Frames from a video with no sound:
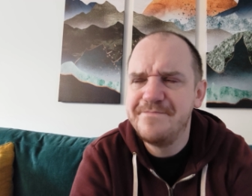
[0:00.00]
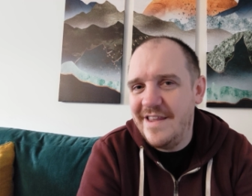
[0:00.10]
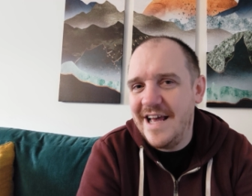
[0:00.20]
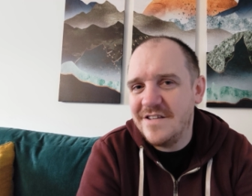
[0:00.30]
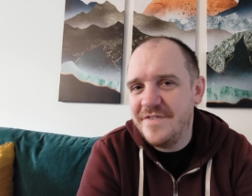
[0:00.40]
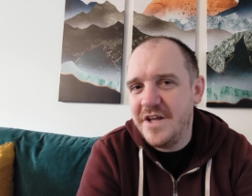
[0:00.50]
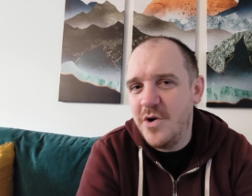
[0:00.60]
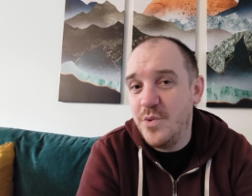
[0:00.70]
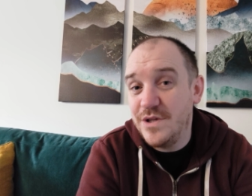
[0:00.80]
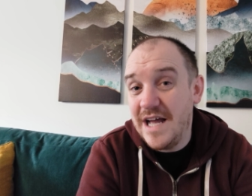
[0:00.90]
In the next
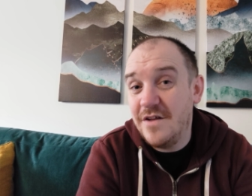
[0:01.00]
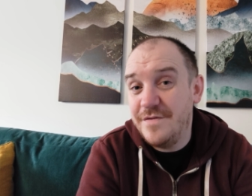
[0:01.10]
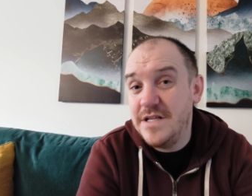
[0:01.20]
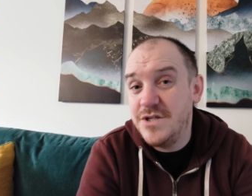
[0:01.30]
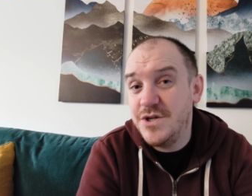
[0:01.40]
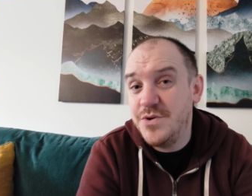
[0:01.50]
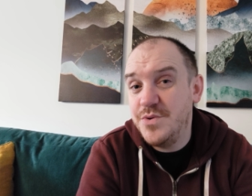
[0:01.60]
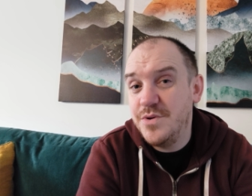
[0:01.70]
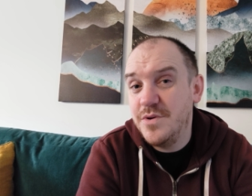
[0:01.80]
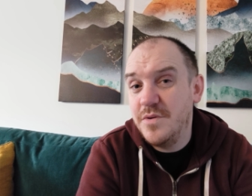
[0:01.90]
video, we'll delve
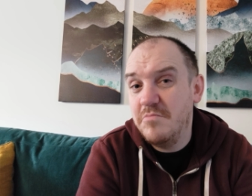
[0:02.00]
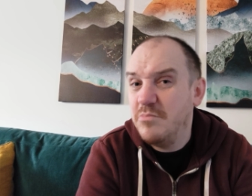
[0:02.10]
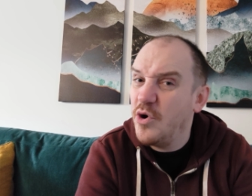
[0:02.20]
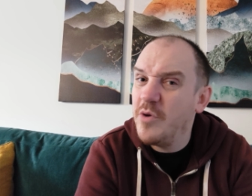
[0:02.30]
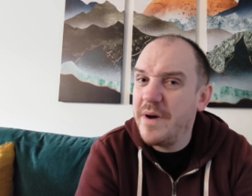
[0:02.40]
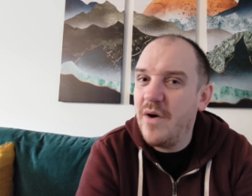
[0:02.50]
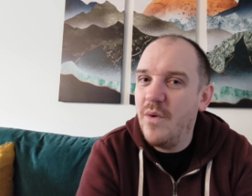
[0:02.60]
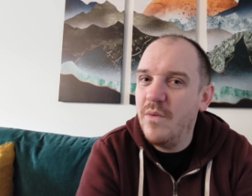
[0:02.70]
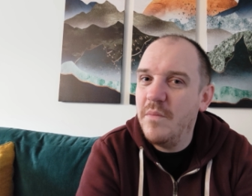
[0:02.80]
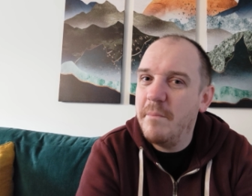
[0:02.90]
into more
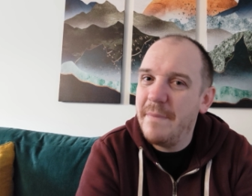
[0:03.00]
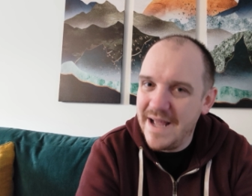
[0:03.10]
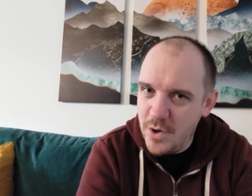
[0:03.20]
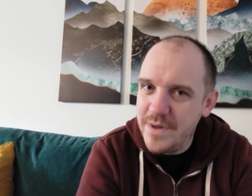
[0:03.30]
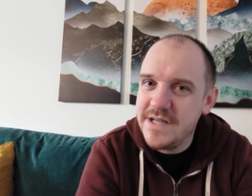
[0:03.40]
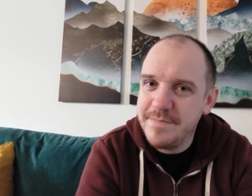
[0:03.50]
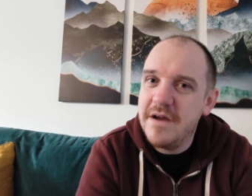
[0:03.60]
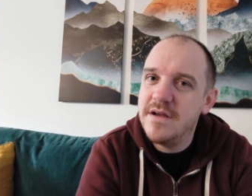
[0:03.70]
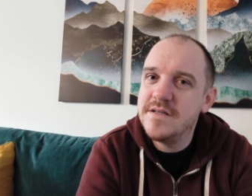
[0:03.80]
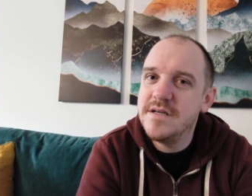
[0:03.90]
about my own
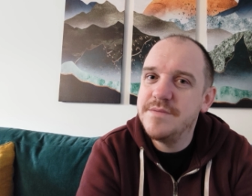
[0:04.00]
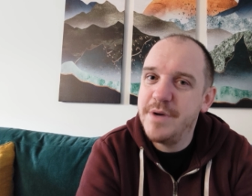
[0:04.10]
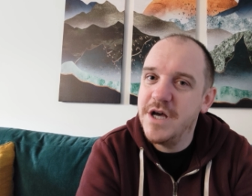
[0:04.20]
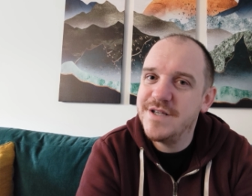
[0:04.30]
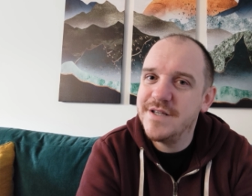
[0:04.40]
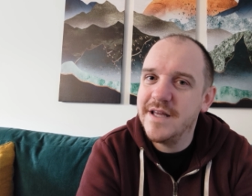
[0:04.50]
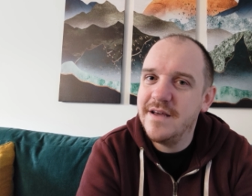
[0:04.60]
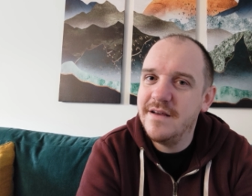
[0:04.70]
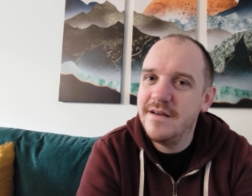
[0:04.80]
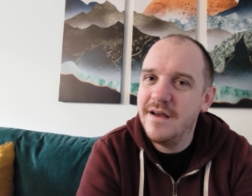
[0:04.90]
experiences
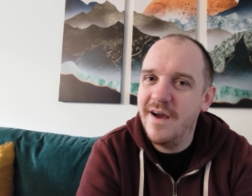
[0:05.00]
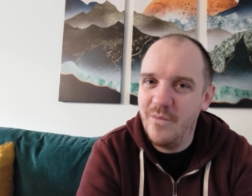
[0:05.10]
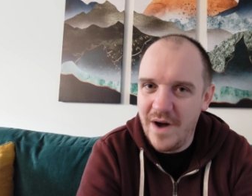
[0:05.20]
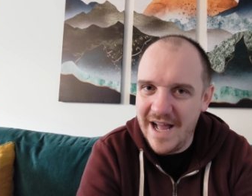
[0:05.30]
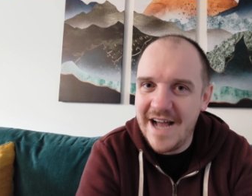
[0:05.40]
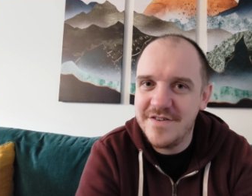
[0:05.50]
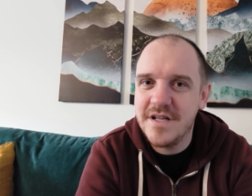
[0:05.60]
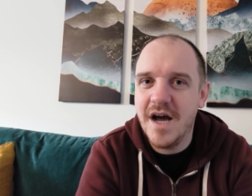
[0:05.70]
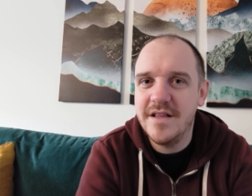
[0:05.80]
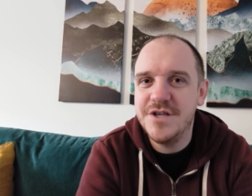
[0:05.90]
personally and why I've
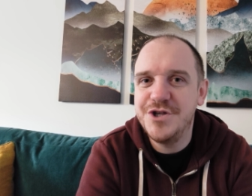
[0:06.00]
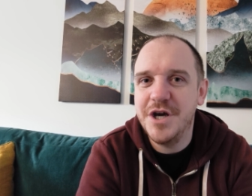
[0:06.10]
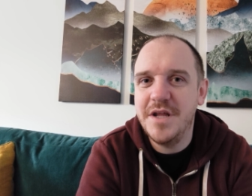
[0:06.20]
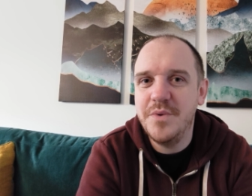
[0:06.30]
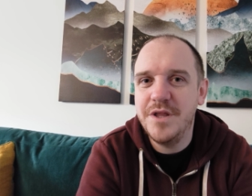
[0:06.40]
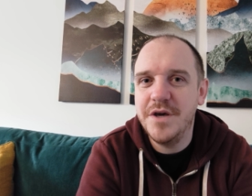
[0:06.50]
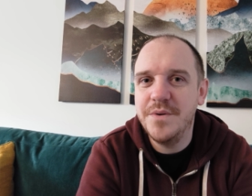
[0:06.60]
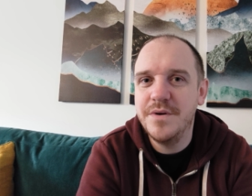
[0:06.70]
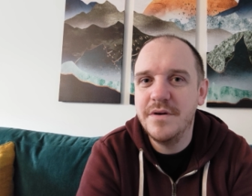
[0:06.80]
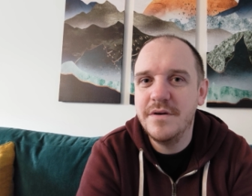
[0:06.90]
started this journey with
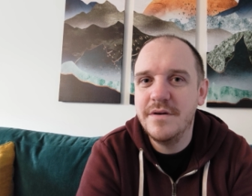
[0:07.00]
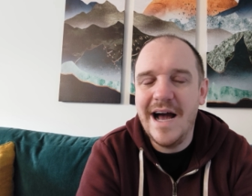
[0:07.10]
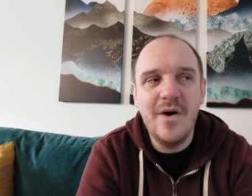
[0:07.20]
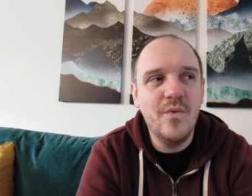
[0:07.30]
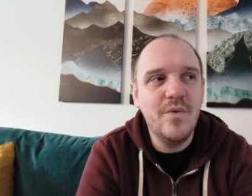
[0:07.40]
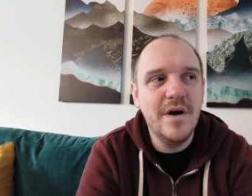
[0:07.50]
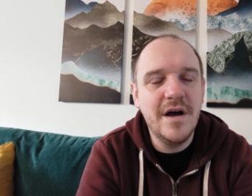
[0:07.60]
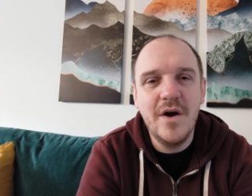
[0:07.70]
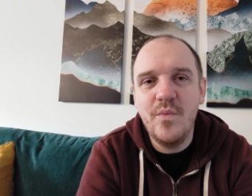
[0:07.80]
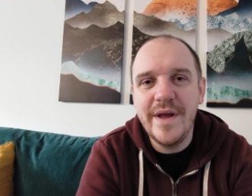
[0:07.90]
you, and how
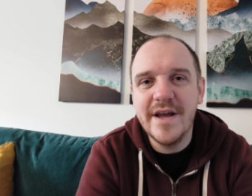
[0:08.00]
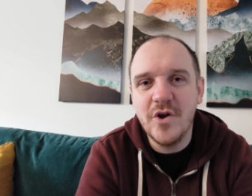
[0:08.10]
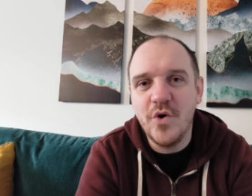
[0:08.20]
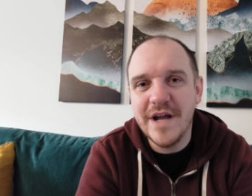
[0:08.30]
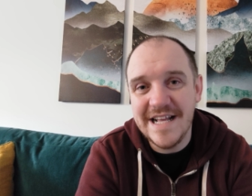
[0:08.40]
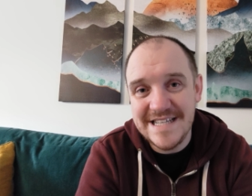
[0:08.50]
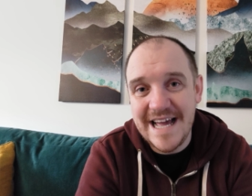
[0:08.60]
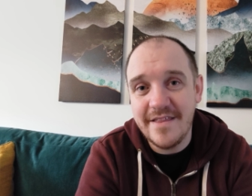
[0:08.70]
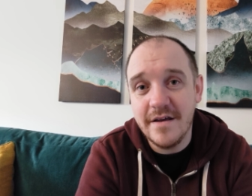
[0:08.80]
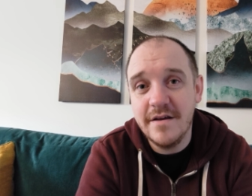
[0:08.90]
we can all get
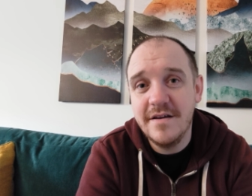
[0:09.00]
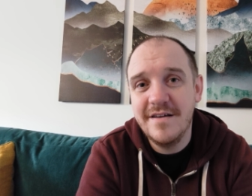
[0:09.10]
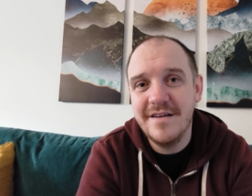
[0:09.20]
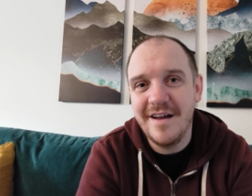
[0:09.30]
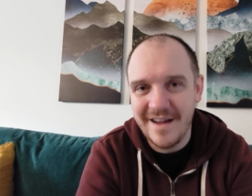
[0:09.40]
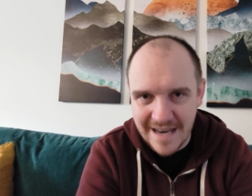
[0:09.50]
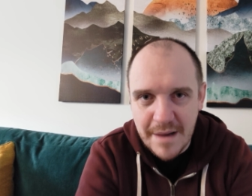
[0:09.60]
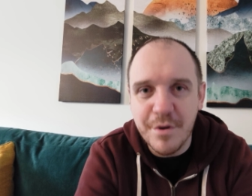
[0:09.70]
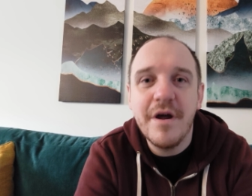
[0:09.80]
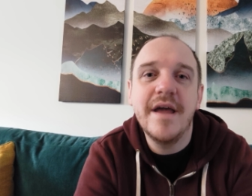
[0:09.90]
together and
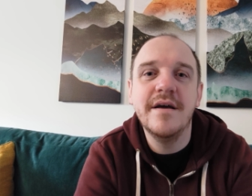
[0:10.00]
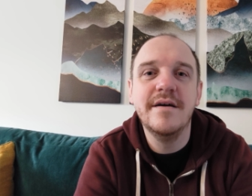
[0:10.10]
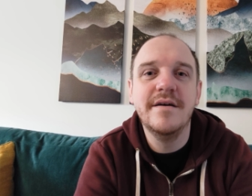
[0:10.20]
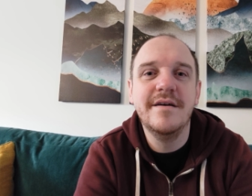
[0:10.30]
collaborate